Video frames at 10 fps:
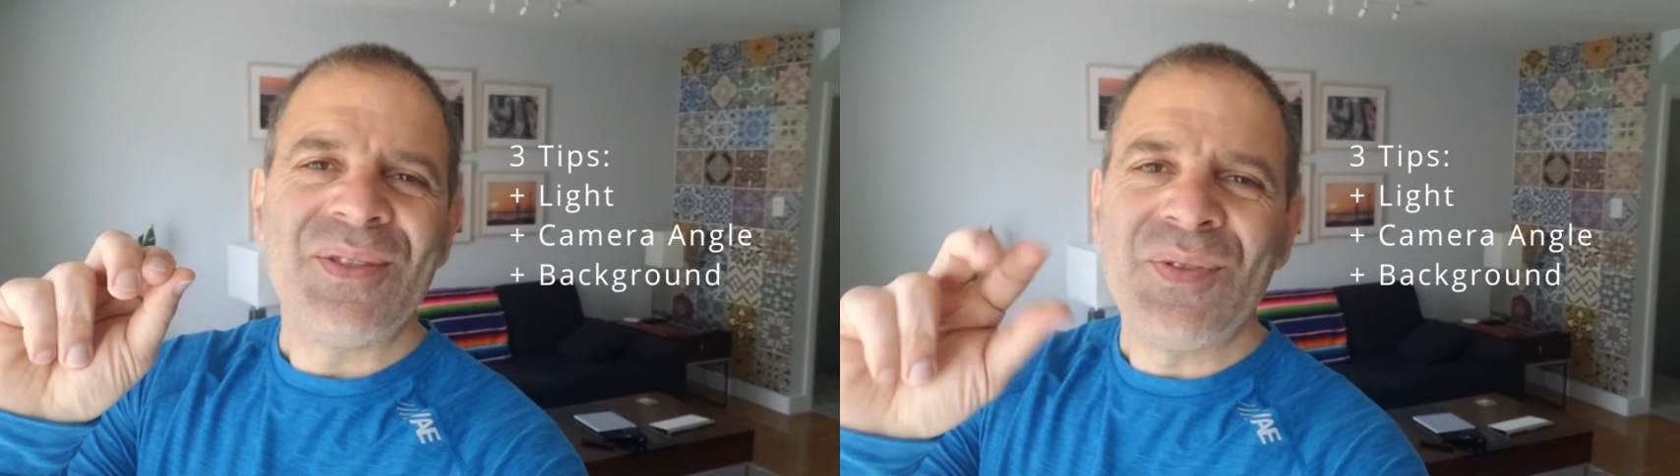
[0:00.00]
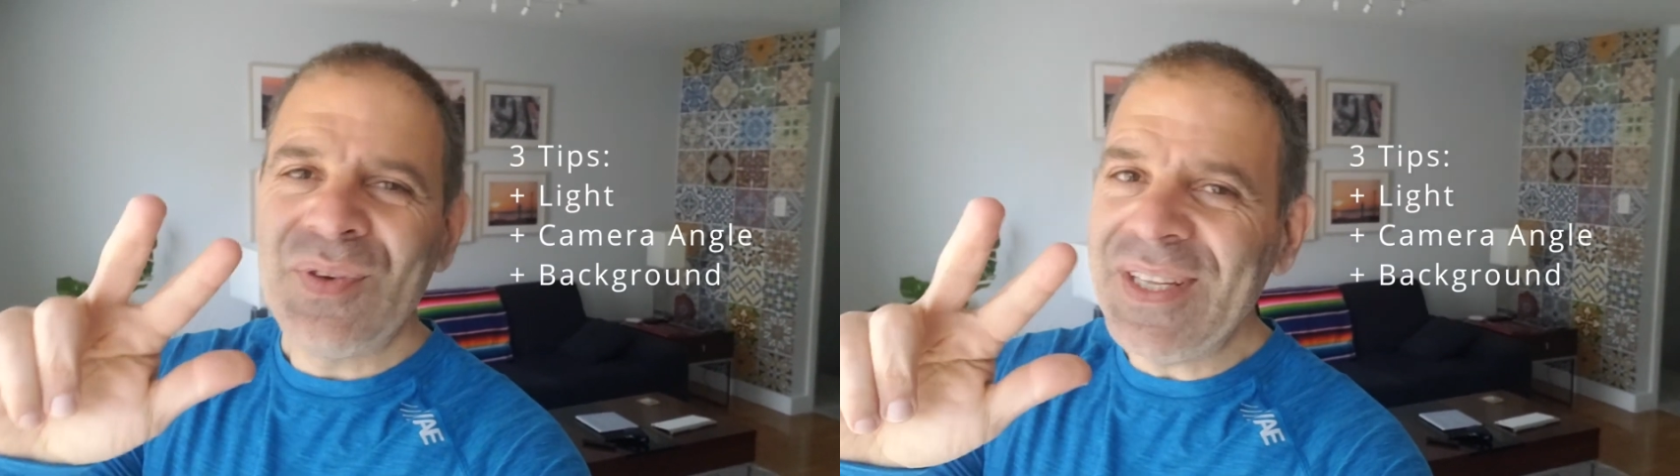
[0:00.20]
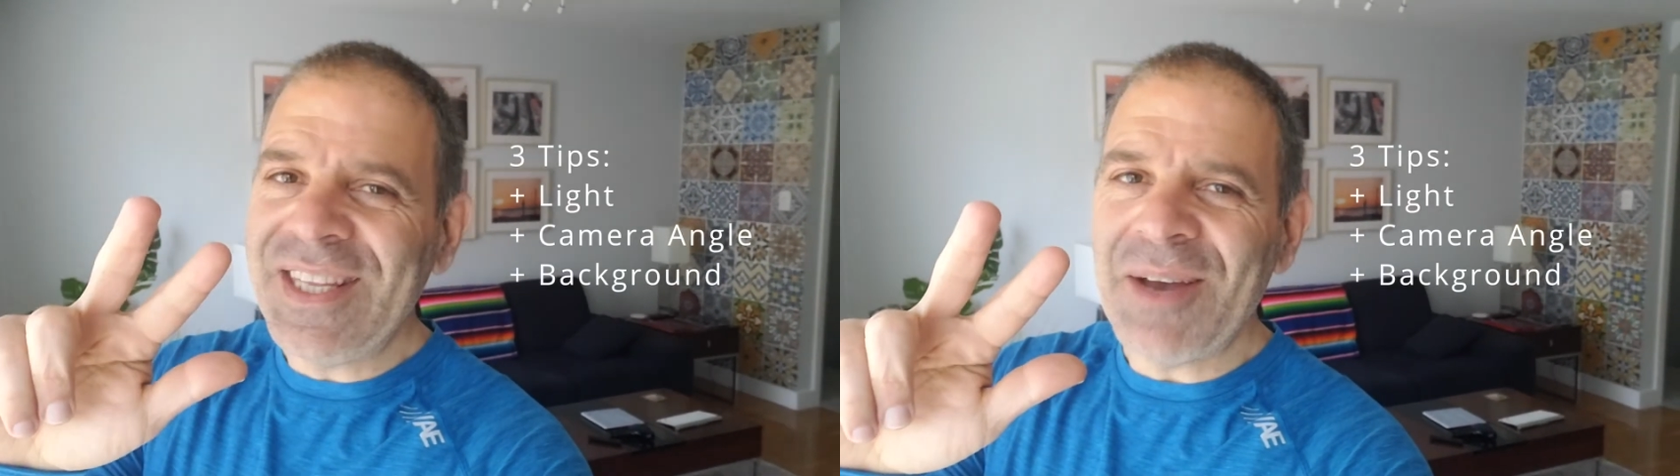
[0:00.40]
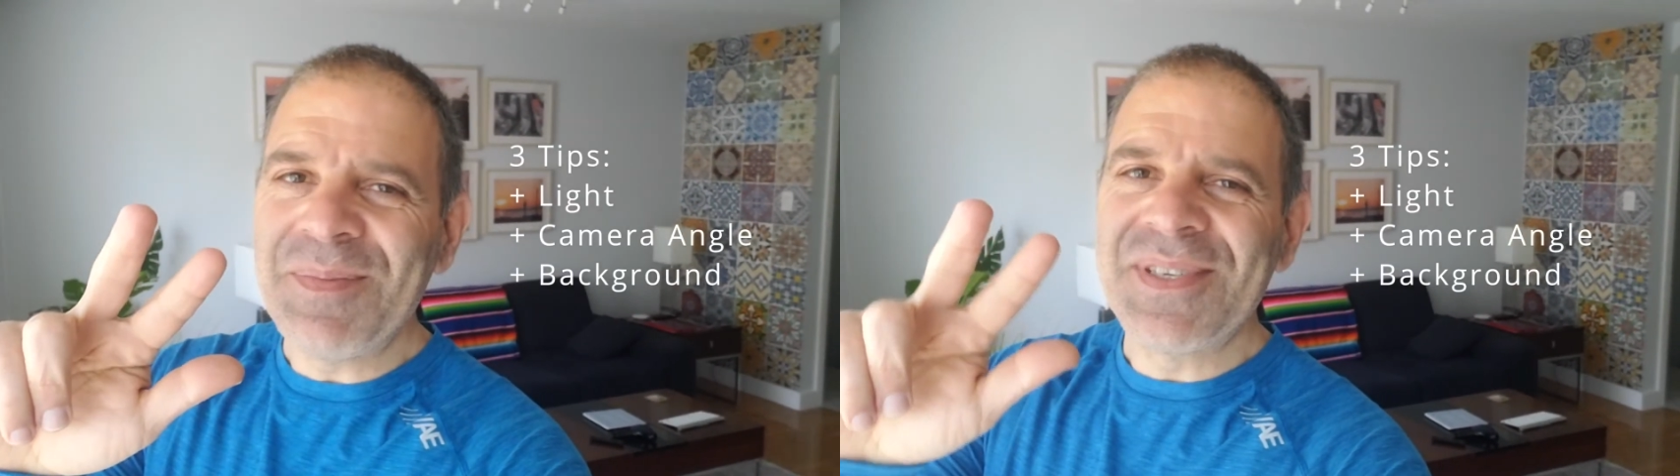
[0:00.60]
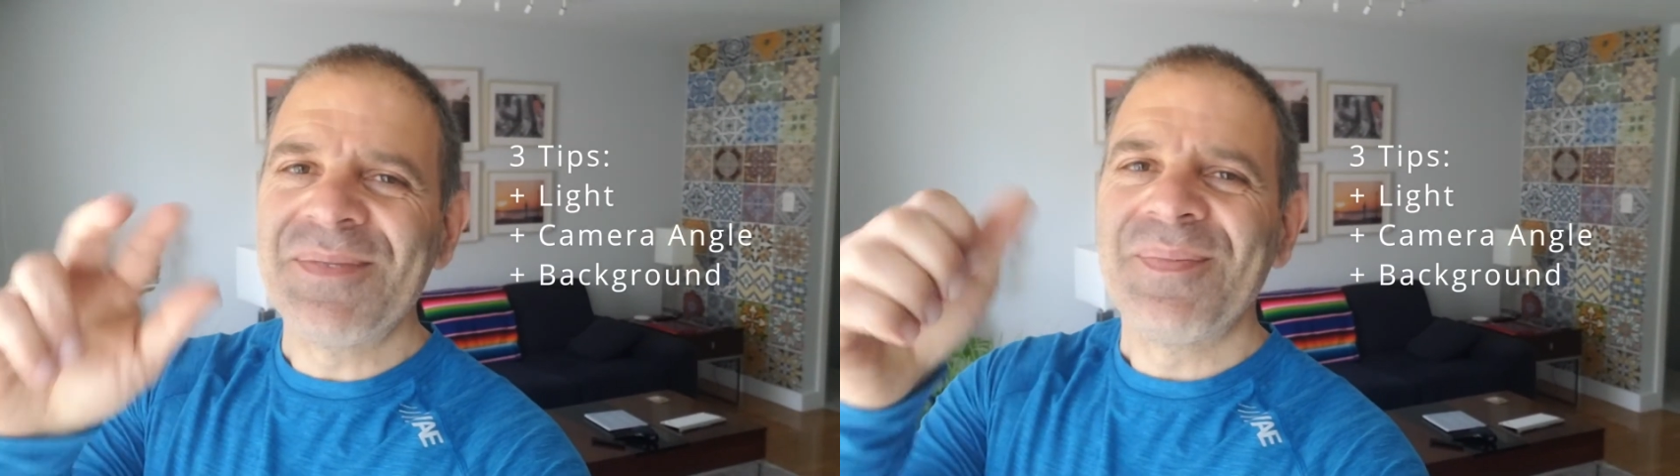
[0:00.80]
3
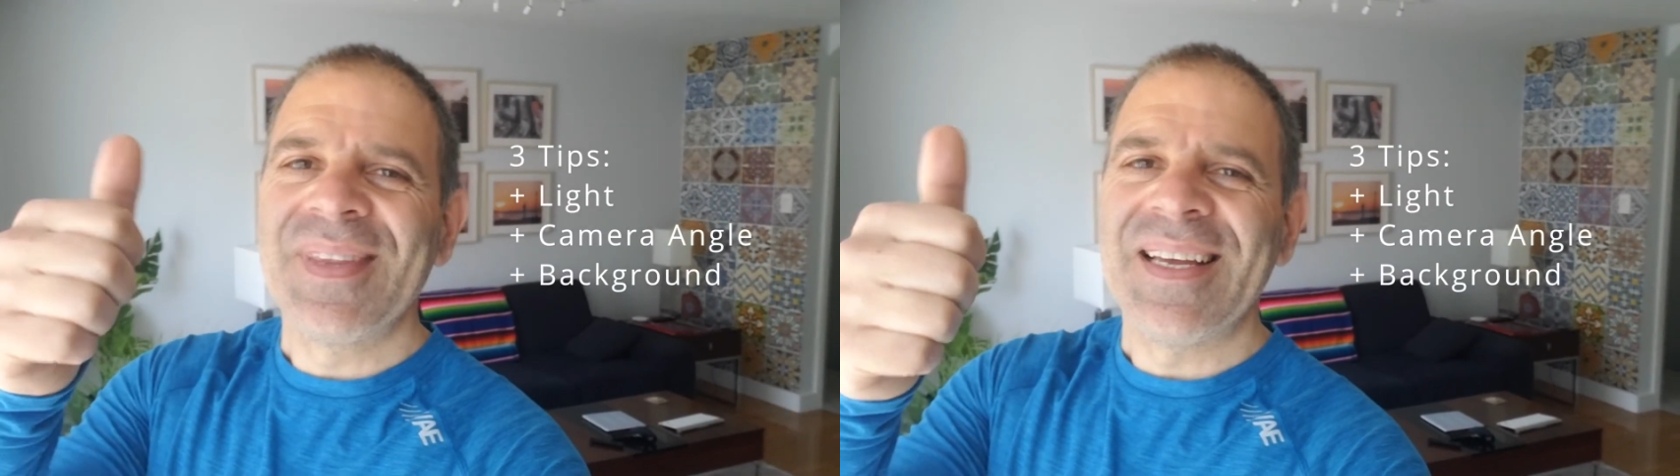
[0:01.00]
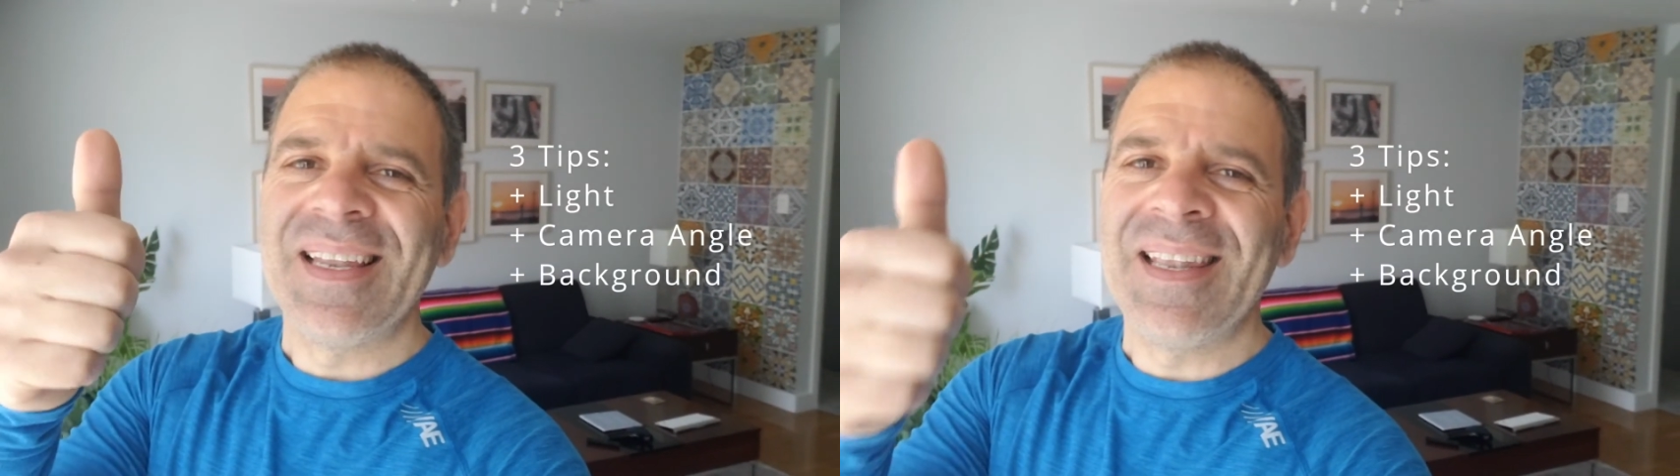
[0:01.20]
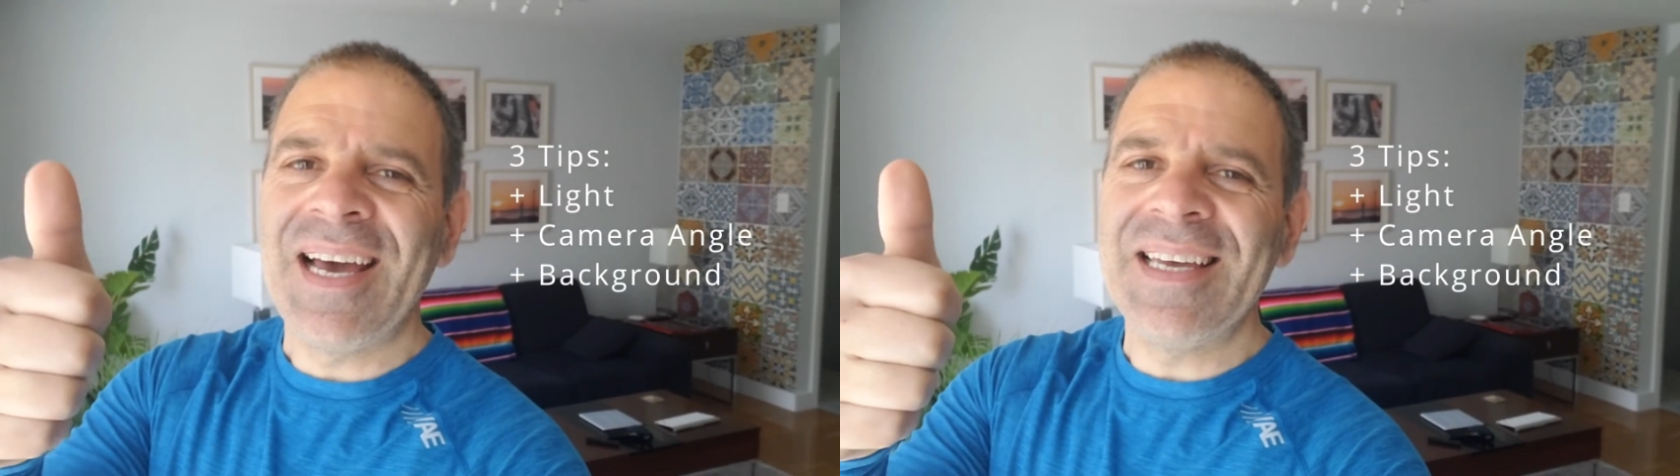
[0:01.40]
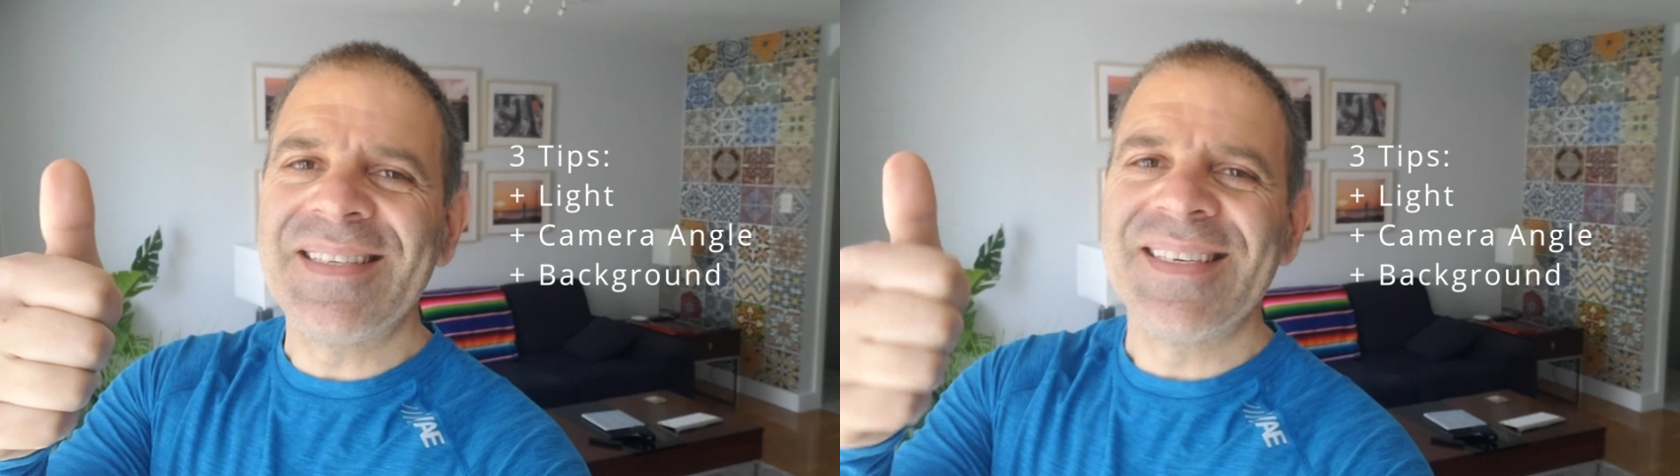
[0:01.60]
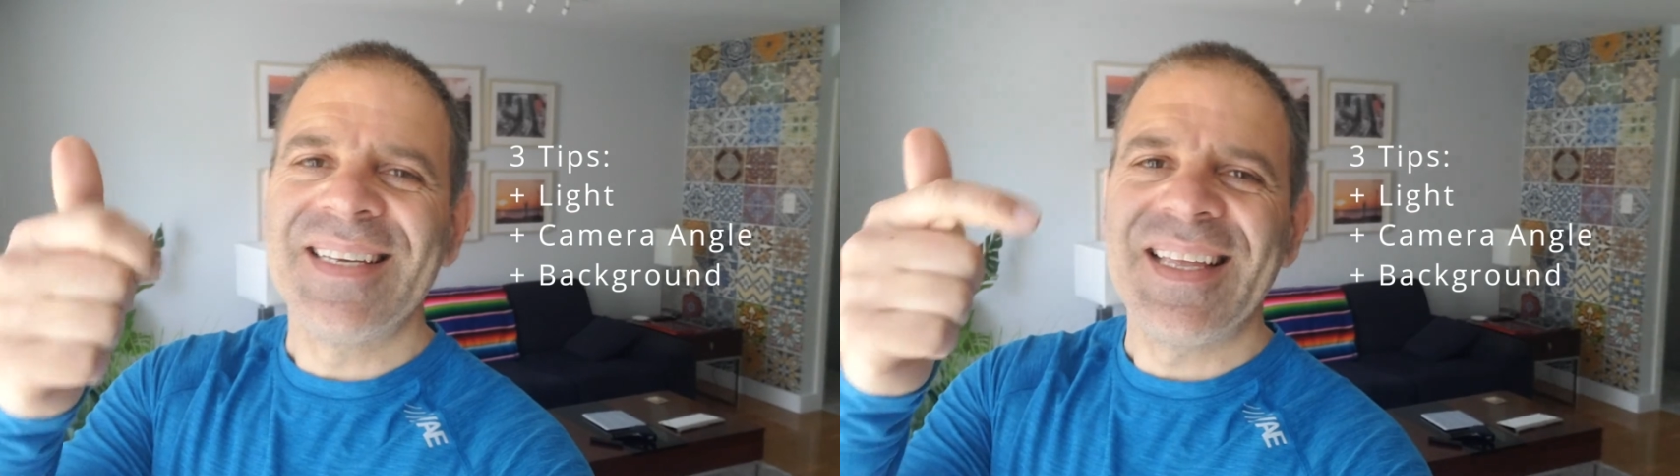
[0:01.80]
tips: light,